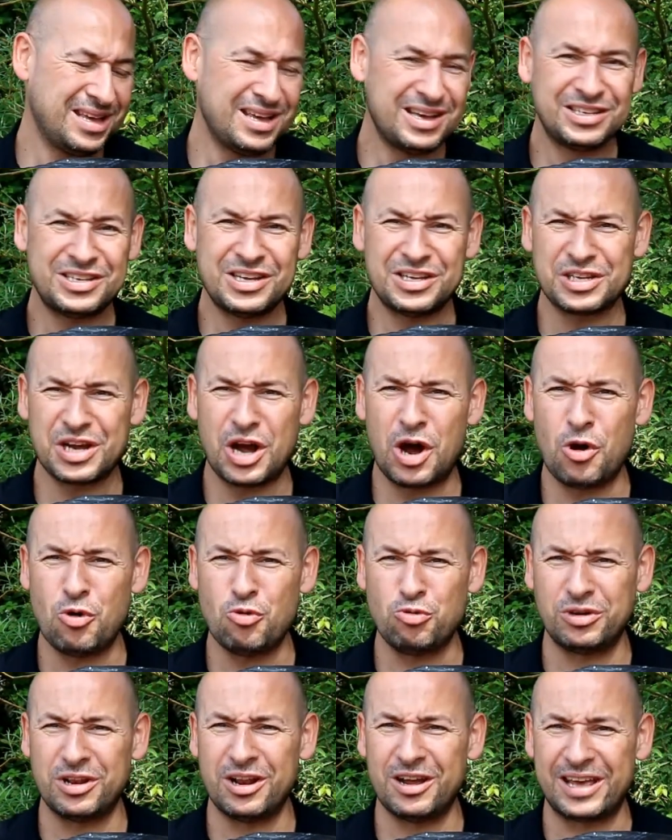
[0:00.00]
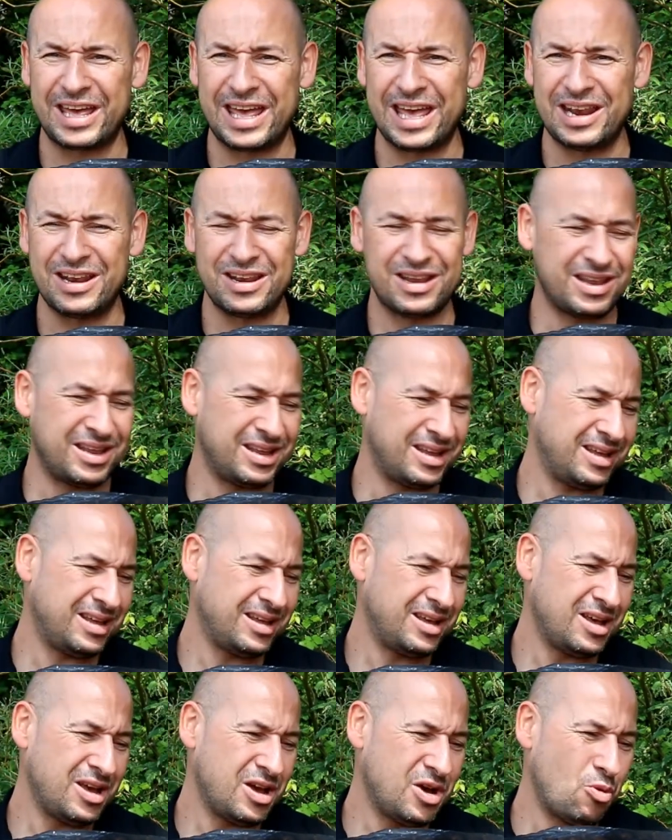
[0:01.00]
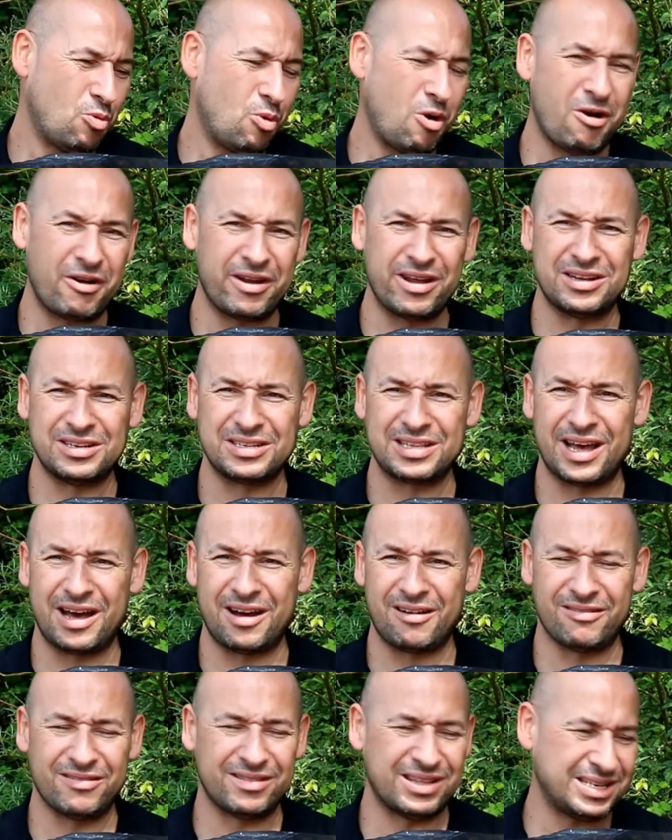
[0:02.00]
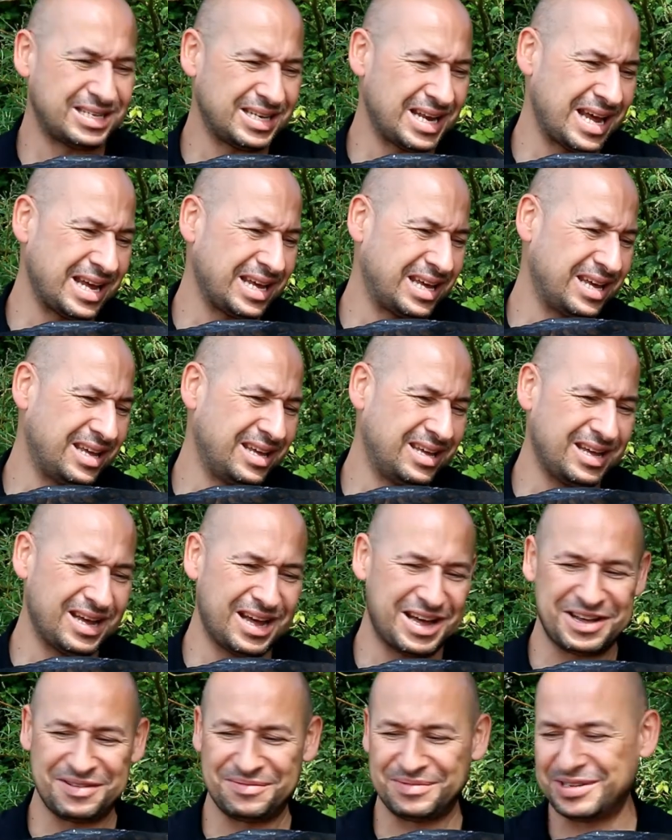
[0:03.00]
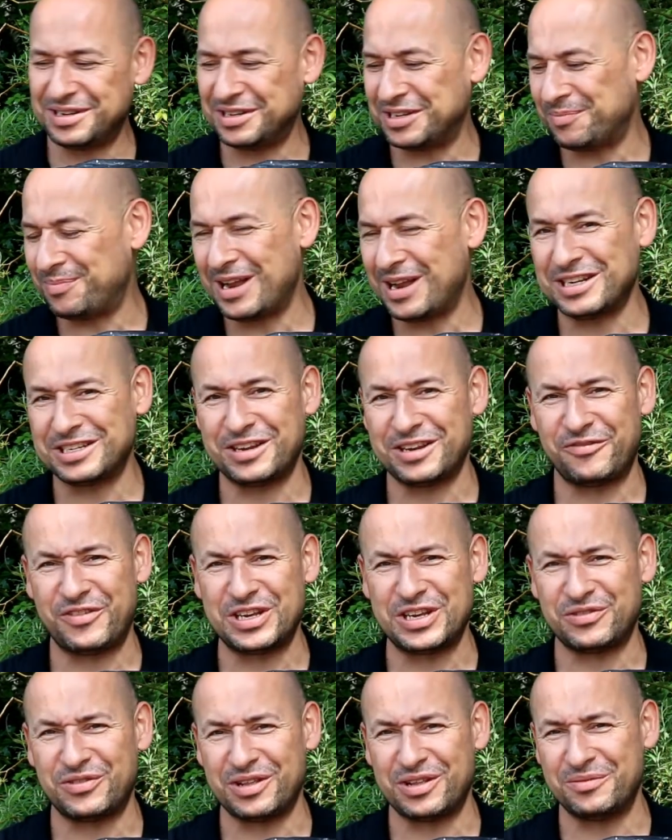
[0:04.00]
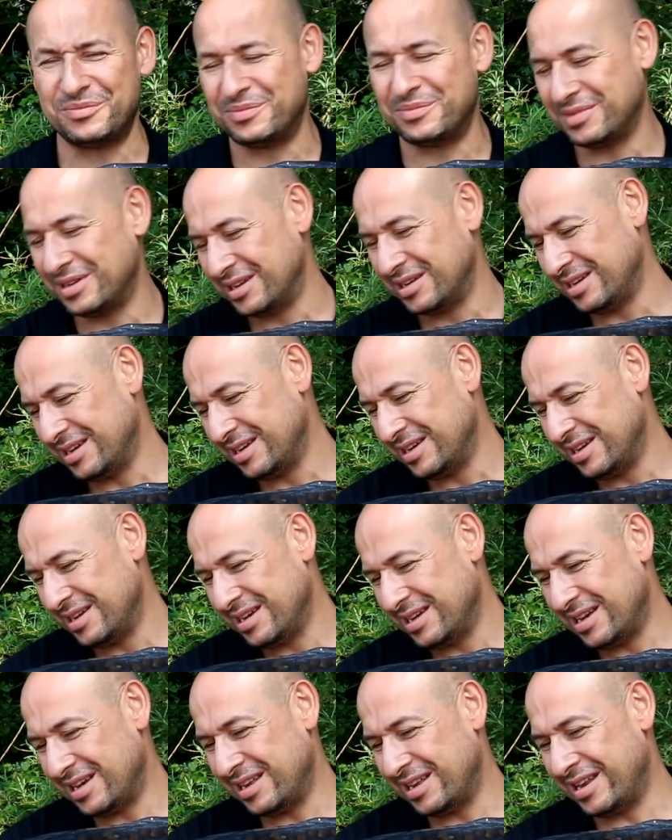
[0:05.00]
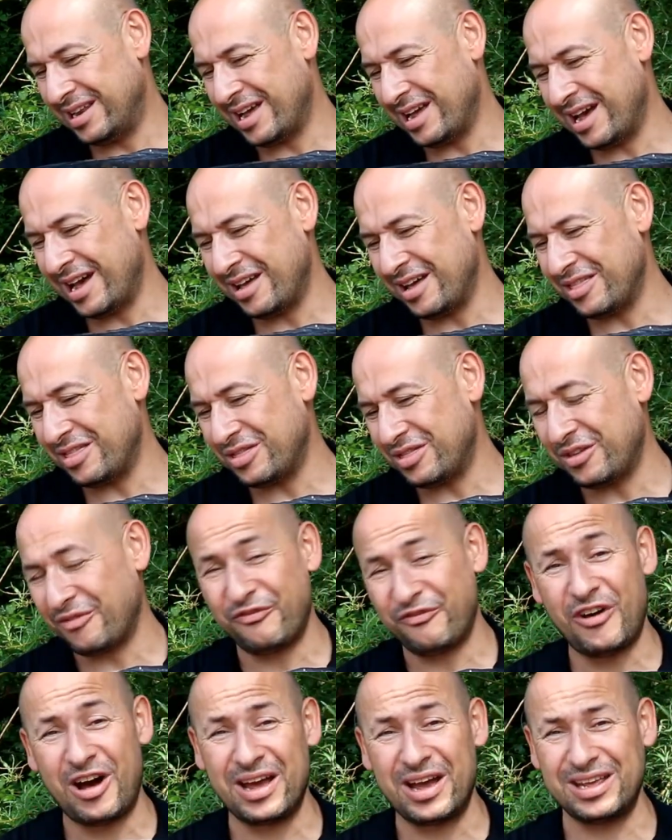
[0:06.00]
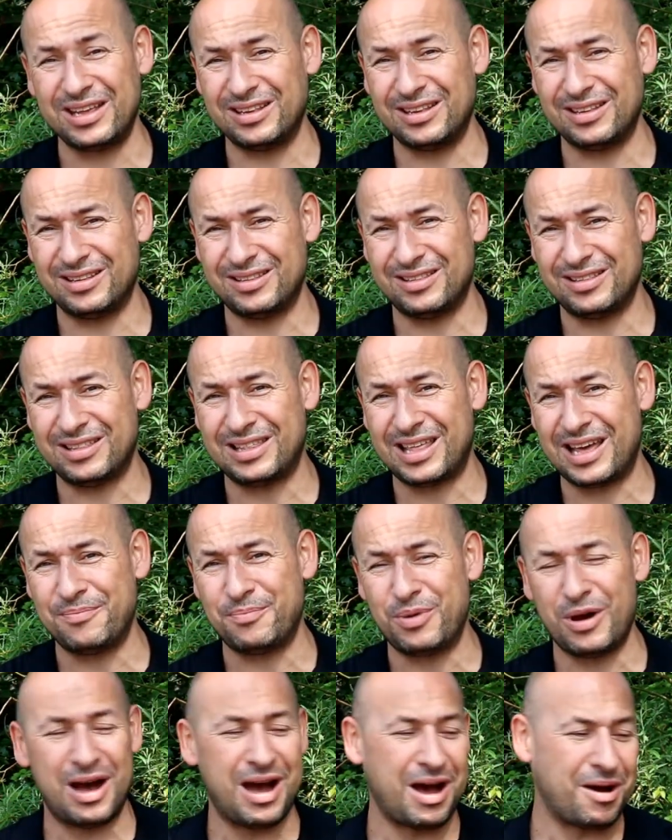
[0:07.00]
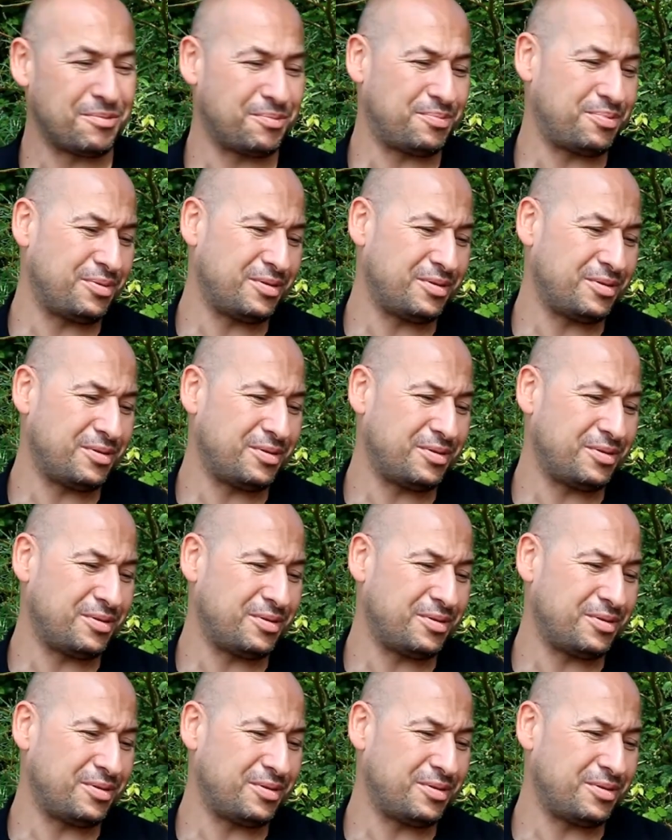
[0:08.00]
such old looking warriors they are in this lake, such a pleasure to fish for them, and the fight they put up,